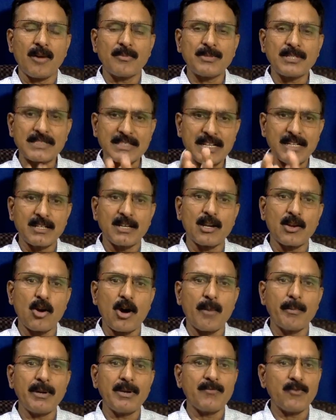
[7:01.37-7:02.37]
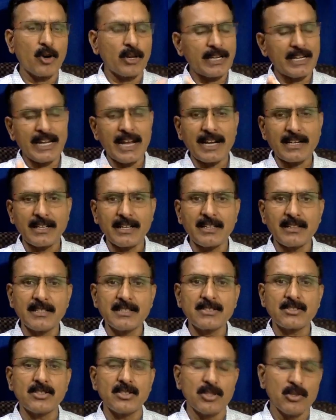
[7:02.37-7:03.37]
the central government for enacting
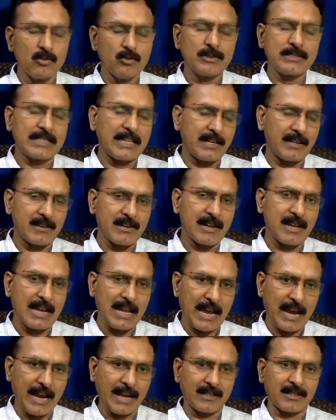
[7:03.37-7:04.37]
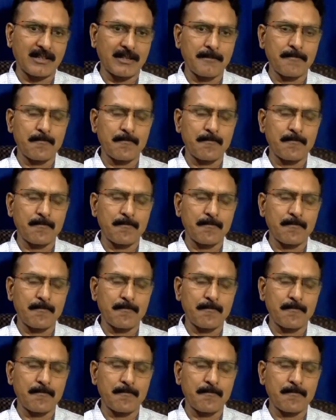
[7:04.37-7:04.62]
this new central act?